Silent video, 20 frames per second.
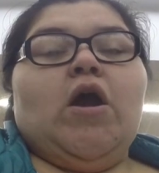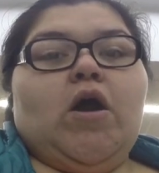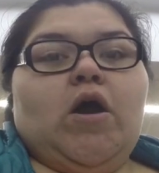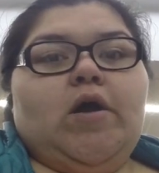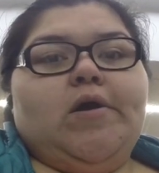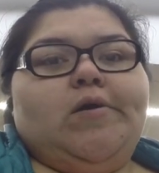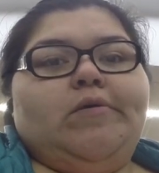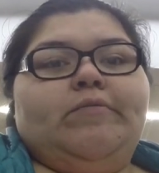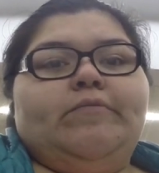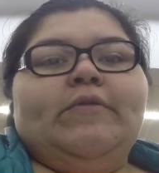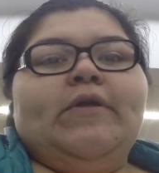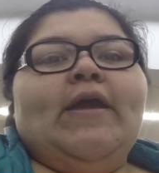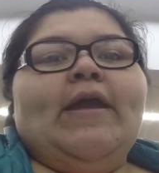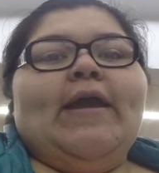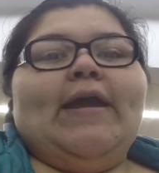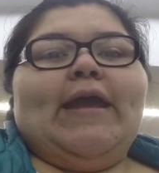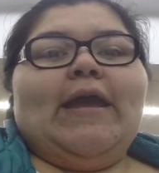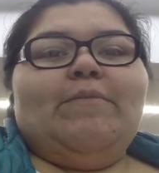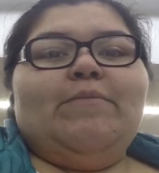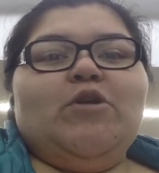Oh,
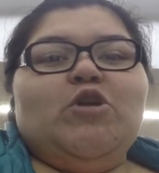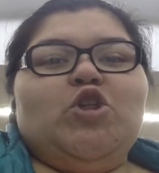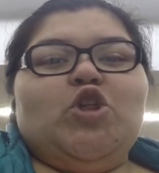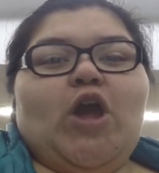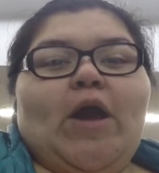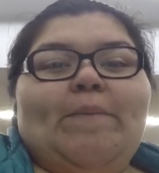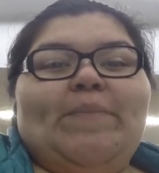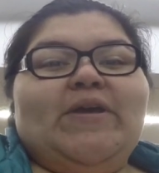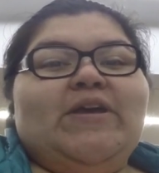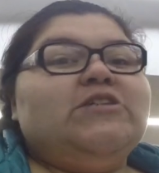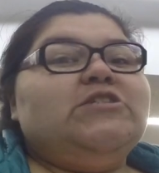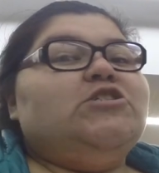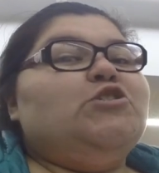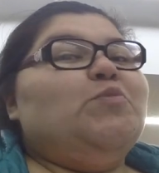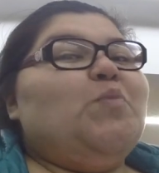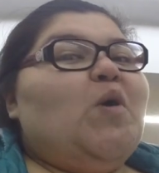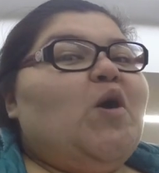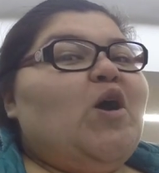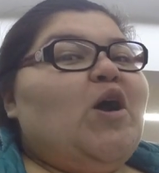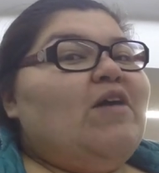I came to shop because
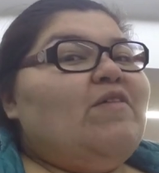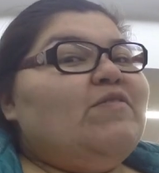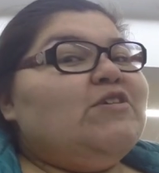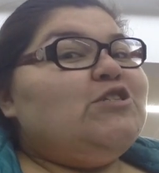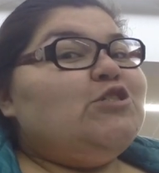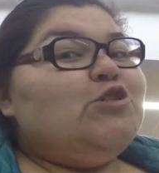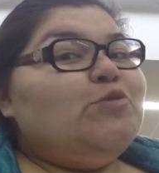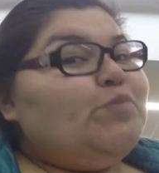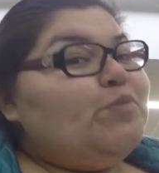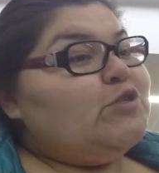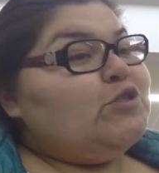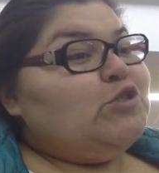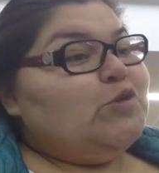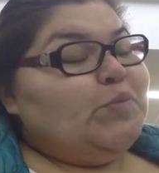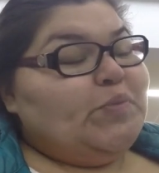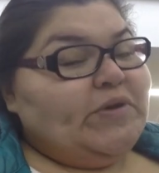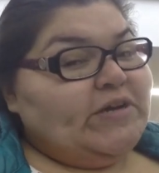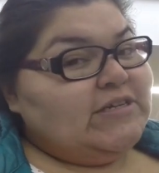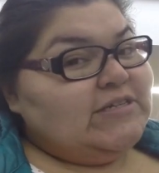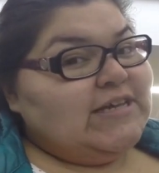tomorrow I have a super,
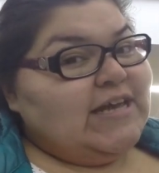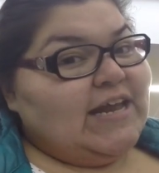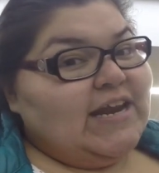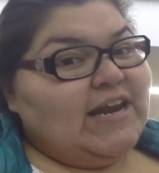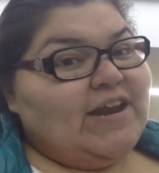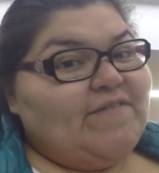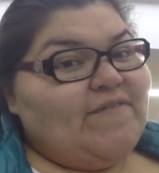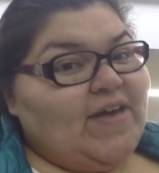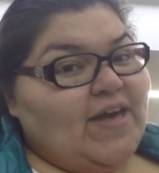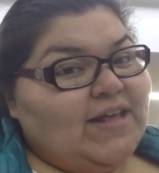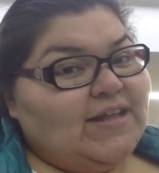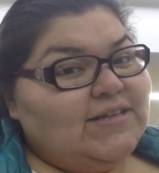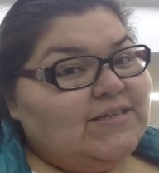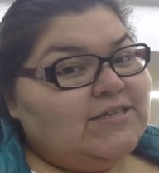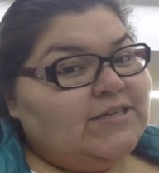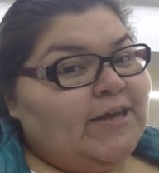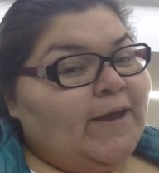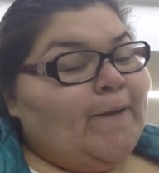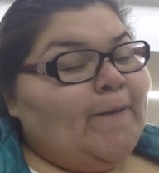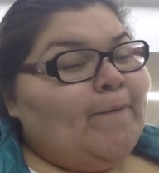super exciting event.